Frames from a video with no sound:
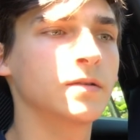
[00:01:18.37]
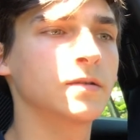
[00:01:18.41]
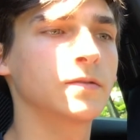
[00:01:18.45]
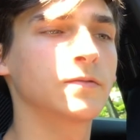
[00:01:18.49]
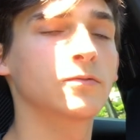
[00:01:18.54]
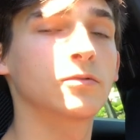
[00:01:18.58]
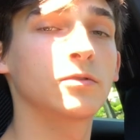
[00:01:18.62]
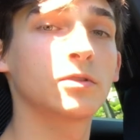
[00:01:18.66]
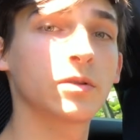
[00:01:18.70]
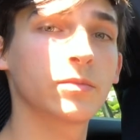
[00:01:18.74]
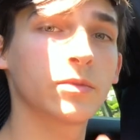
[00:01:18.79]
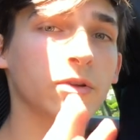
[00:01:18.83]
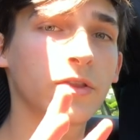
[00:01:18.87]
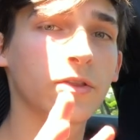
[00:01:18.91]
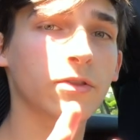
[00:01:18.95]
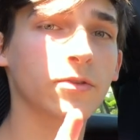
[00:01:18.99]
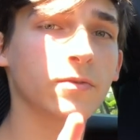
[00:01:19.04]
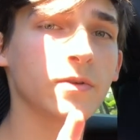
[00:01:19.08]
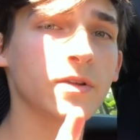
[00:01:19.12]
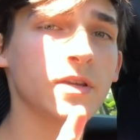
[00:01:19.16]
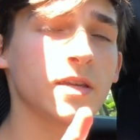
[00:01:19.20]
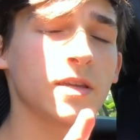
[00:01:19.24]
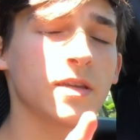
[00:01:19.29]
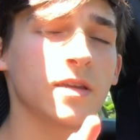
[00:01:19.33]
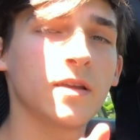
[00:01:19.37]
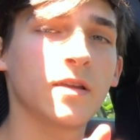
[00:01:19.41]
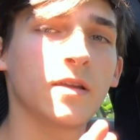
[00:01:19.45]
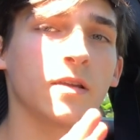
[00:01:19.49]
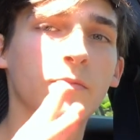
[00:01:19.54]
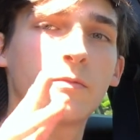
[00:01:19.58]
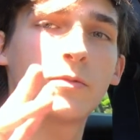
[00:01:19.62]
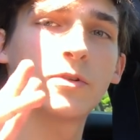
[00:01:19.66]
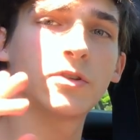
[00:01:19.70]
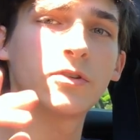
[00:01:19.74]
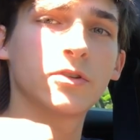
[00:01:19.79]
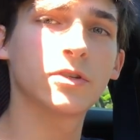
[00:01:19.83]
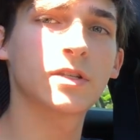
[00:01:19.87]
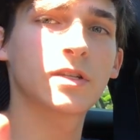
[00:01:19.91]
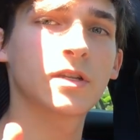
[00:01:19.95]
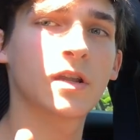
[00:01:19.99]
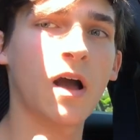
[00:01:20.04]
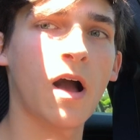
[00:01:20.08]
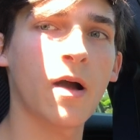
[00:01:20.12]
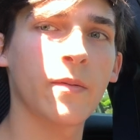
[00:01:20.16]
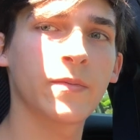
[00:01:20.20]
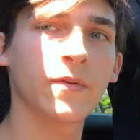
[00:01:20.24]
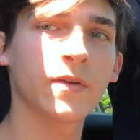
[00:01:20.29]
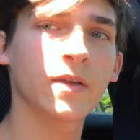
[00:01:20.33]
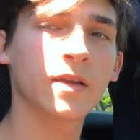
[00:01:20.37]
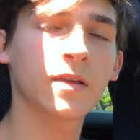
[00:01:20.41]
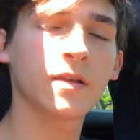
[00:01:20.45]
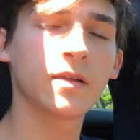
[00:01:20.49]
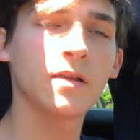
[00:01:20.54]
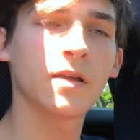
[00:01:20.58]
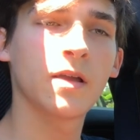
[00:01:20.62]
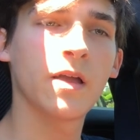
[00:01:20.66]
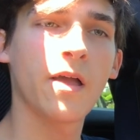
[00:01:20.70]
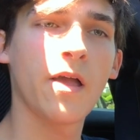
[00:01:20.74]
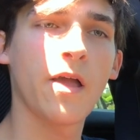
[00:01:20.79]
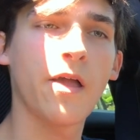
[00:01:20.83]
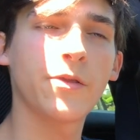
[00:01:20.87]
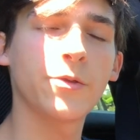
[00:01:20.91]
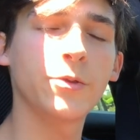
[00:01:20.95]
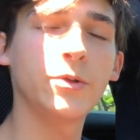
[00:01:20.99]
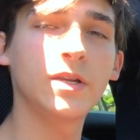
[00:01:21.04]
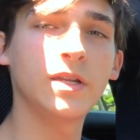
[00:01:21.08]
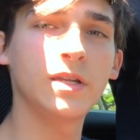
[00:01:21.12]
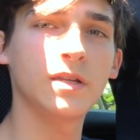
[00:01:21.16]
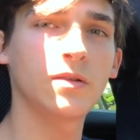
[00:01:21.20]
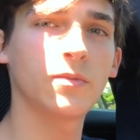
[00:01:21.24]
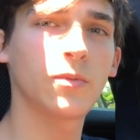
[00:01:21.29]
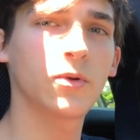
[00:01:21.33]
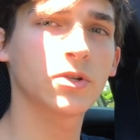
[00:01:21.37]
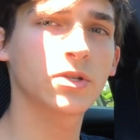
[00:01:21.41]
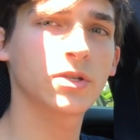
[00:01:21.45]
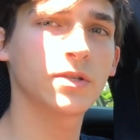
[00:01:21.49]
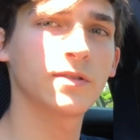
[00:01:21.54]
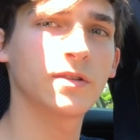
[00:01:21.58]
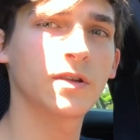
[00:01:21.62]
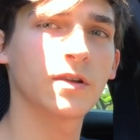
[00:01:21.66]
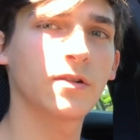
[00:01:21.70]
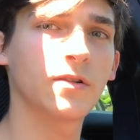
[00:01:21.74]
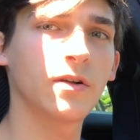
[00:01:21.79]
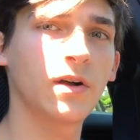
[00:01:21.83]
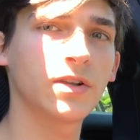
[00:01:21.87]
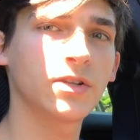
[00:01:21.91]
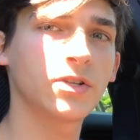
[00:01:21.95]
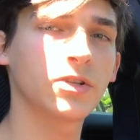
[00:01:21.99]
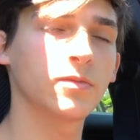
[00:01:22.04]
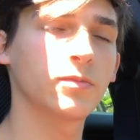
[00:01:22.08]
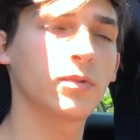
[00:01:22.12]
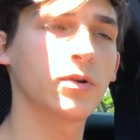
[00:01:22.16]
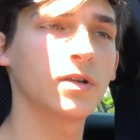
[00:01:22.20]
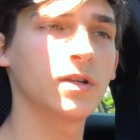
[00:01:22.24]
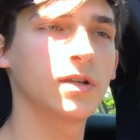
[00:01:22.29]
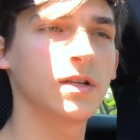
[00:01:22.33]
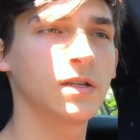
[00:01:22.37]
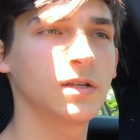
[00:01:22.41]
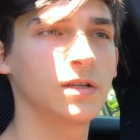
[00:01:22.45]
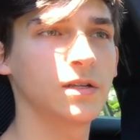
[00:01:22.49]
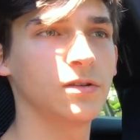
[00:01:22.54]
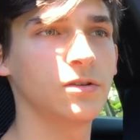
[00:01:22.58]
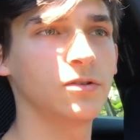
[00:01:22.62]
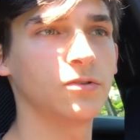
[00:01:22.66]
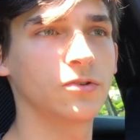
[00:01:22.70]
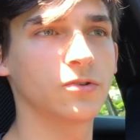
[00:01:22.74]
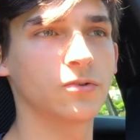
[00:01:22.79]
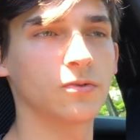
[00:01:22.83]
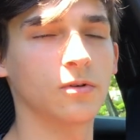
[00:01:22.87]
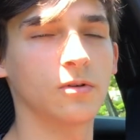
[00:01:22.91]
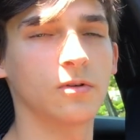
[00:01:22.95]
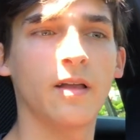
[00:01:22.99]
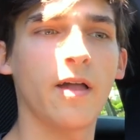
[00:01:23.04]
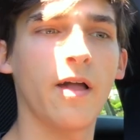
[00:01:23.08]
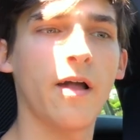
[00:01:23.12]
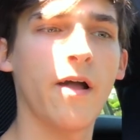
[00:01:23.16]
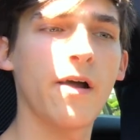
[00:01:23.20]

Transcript: Rule number 3, when you're stopping, you need to push in the clutch or put it into neutral.